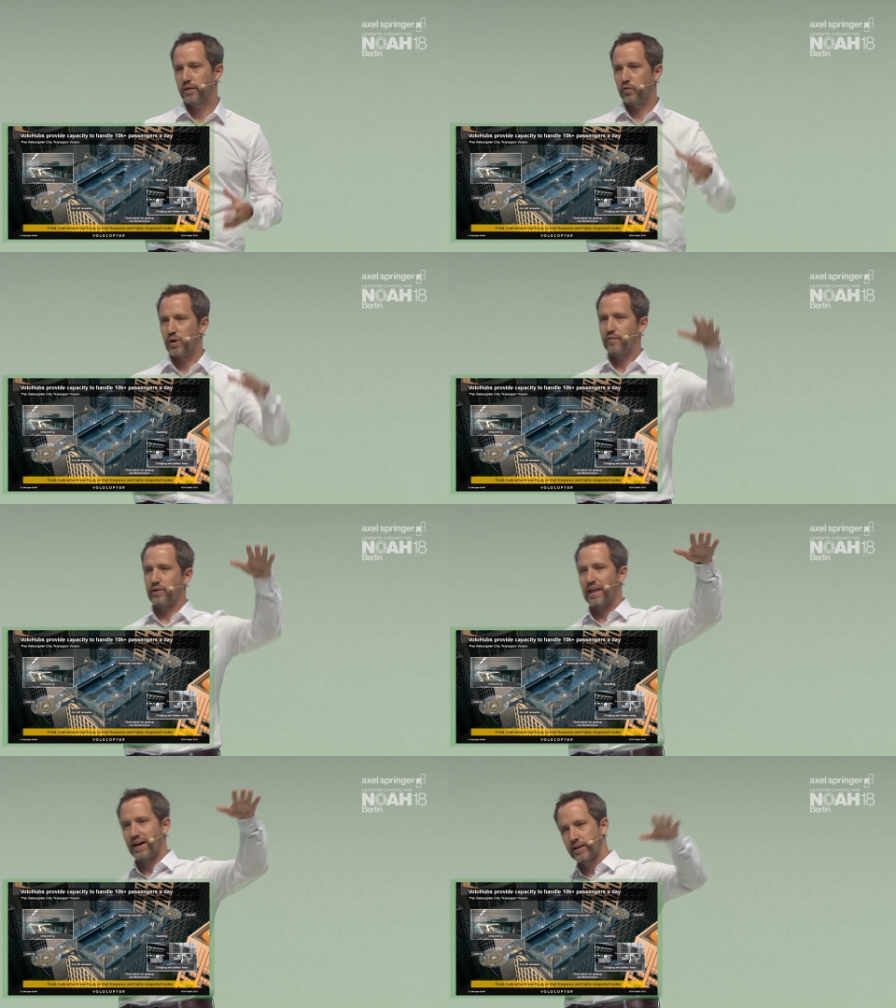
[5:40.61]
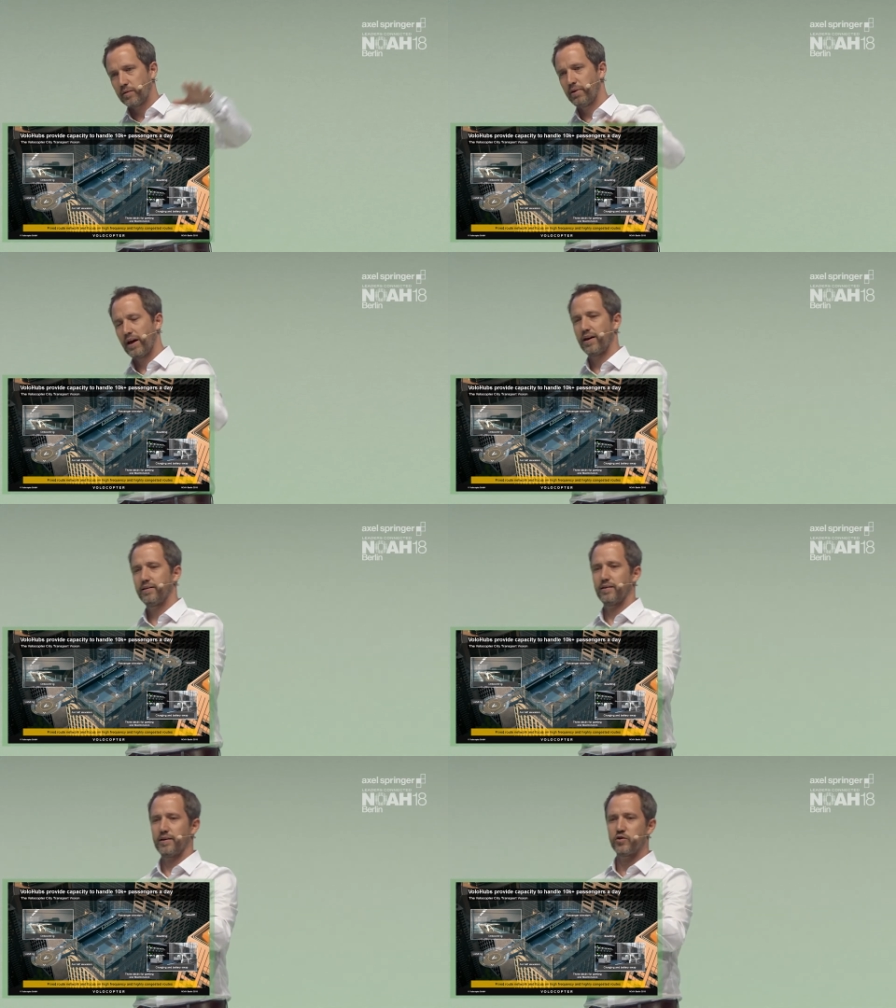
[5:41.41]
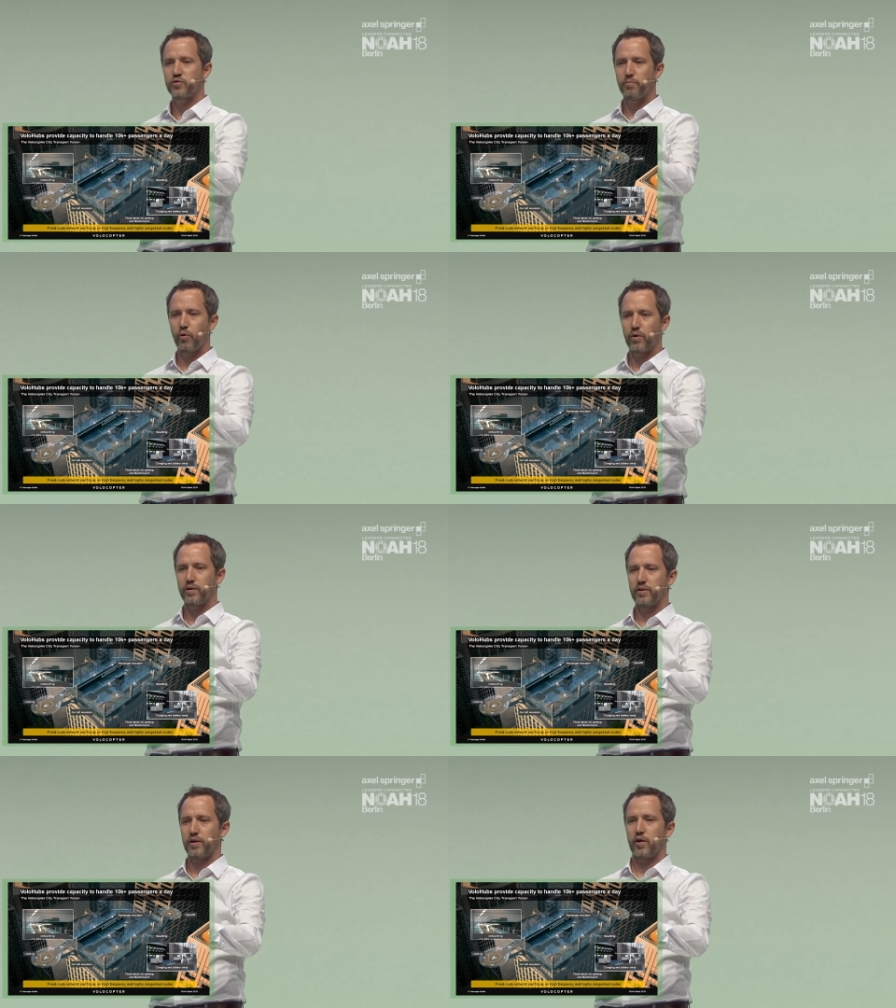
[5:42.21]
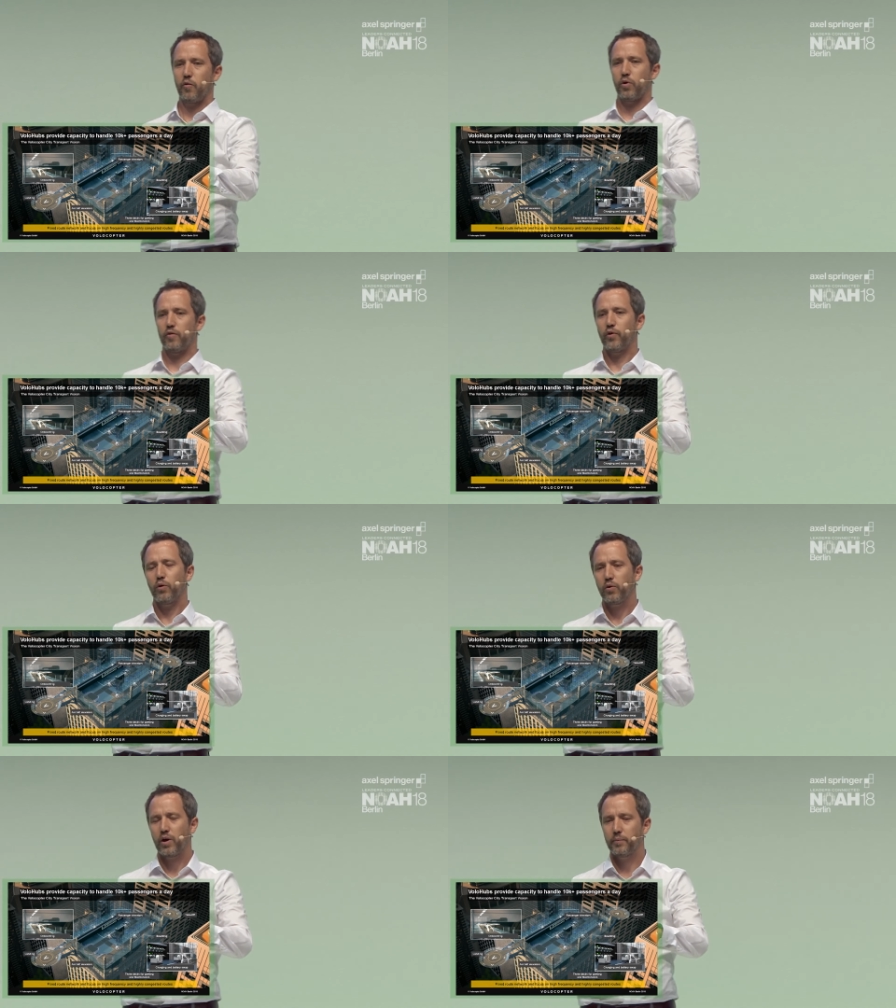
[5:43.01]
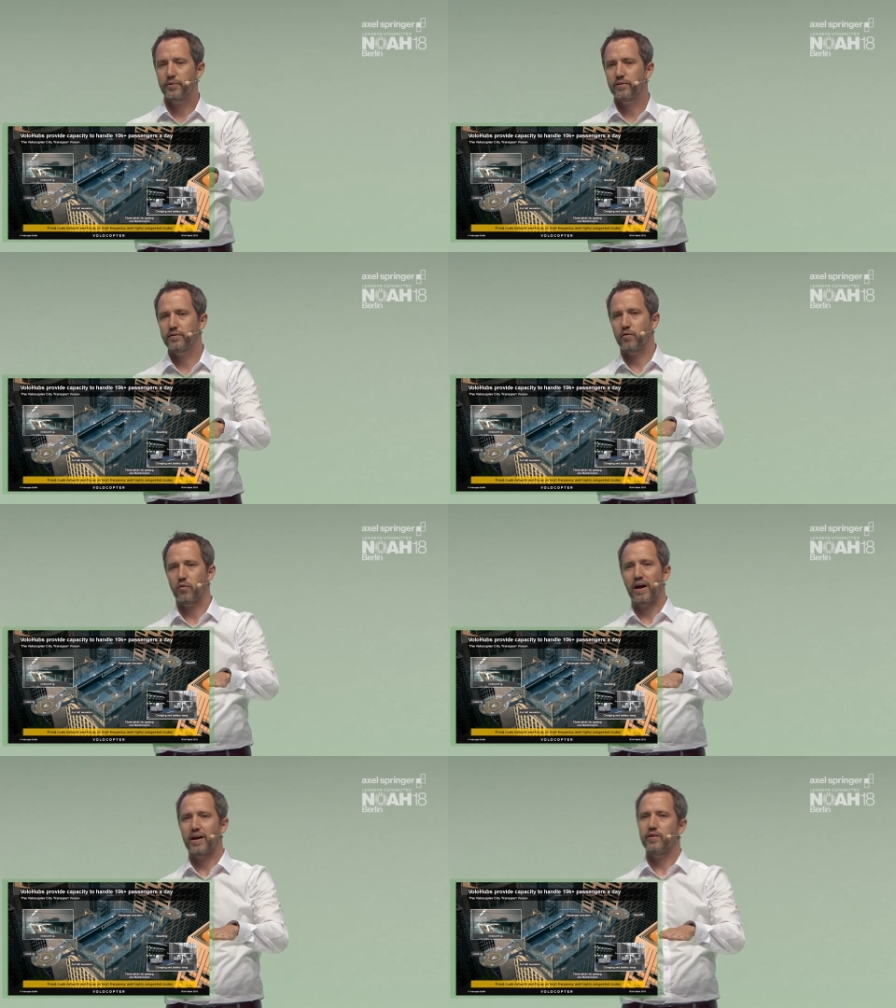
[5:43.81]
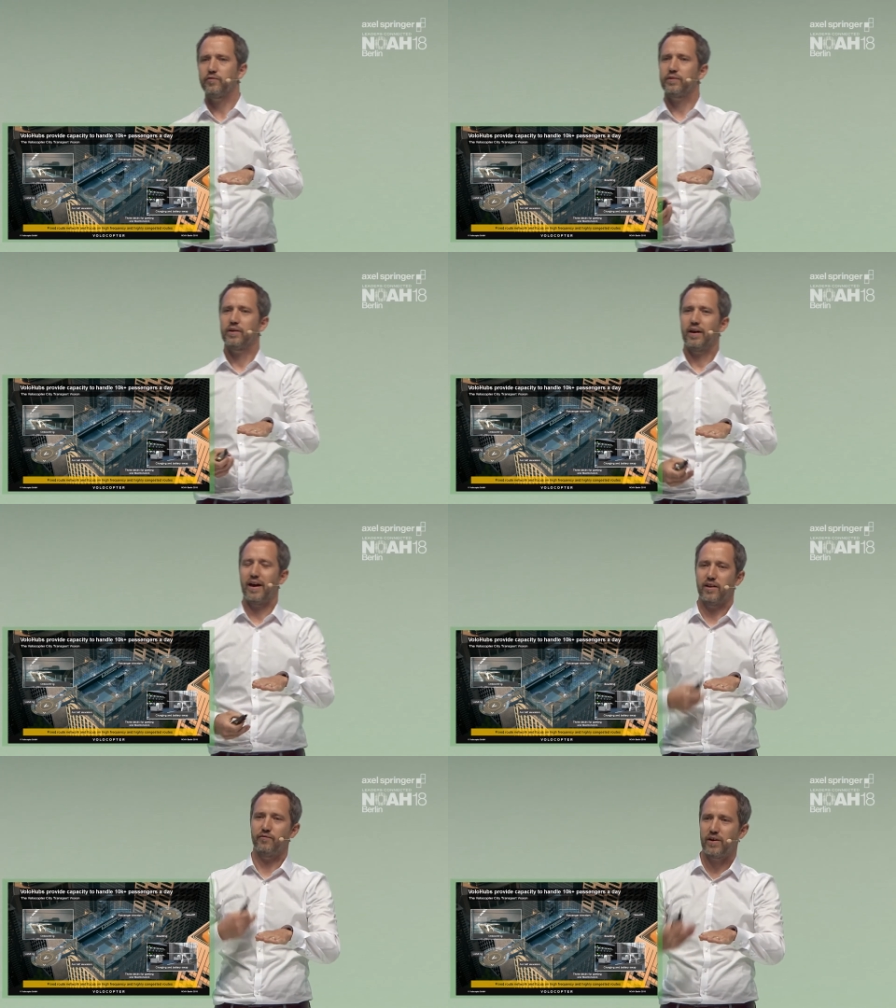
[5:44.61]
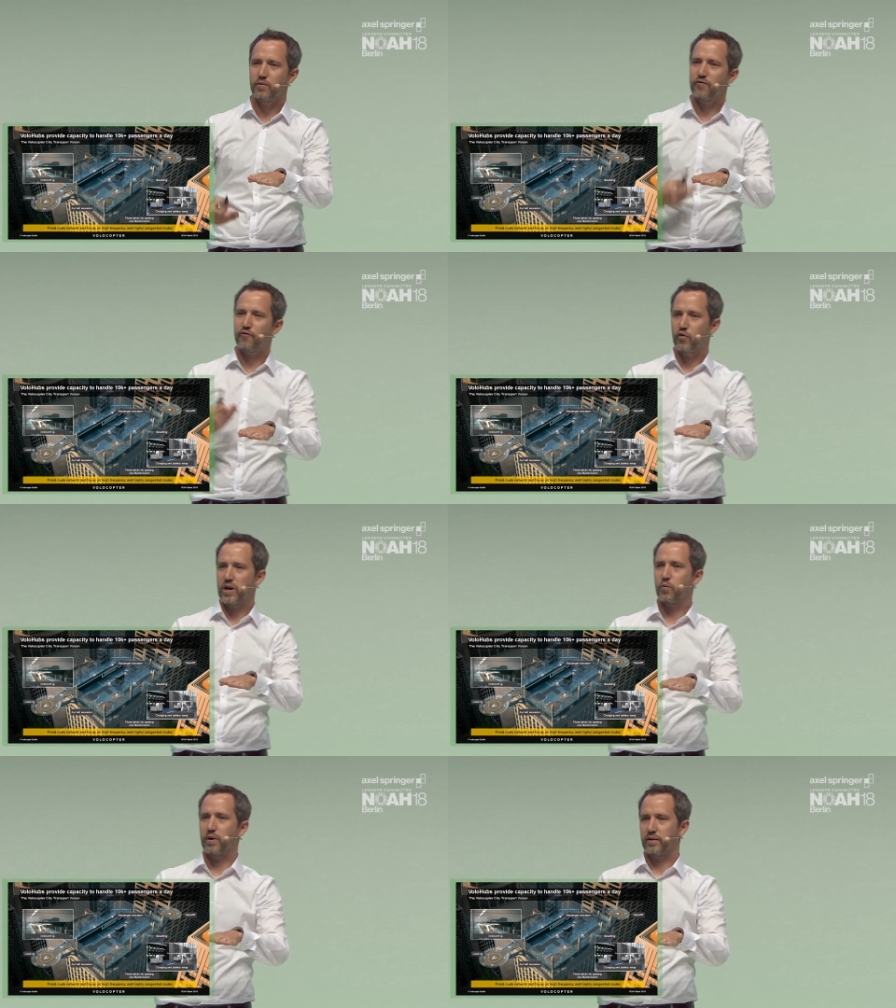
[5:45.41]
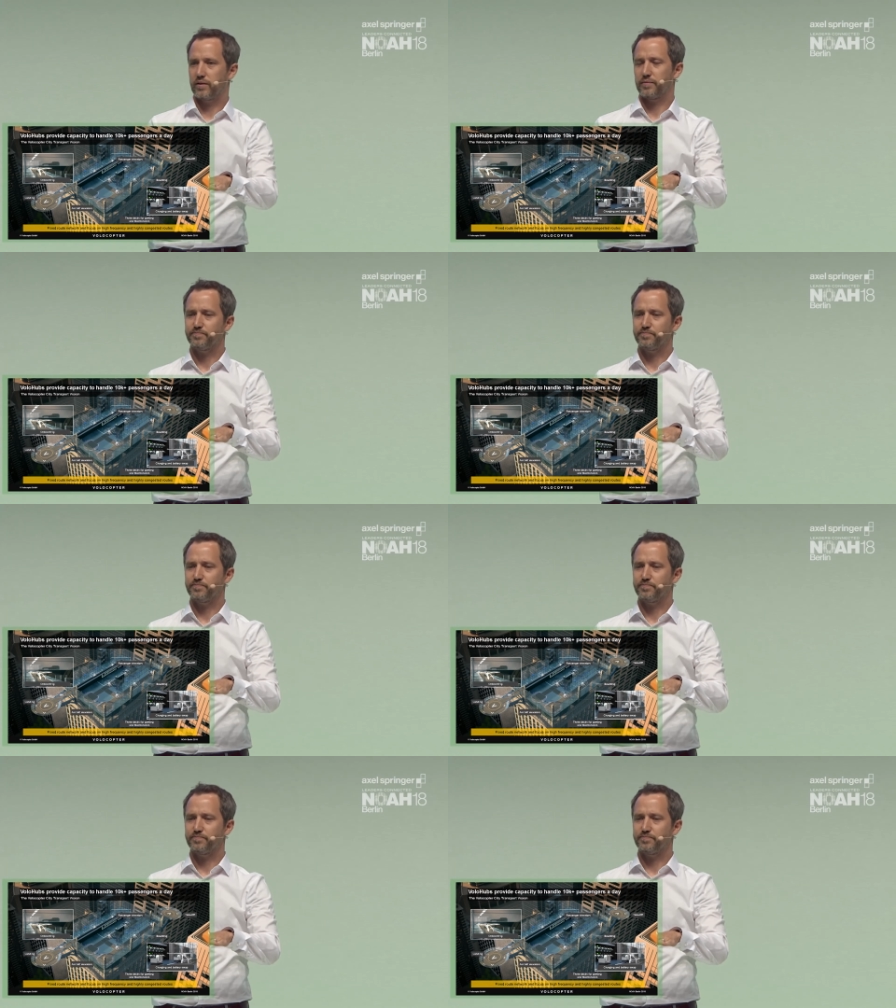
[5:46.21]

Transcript: You have a landing pad, an entry point, where volocopters arrive at a very frequent,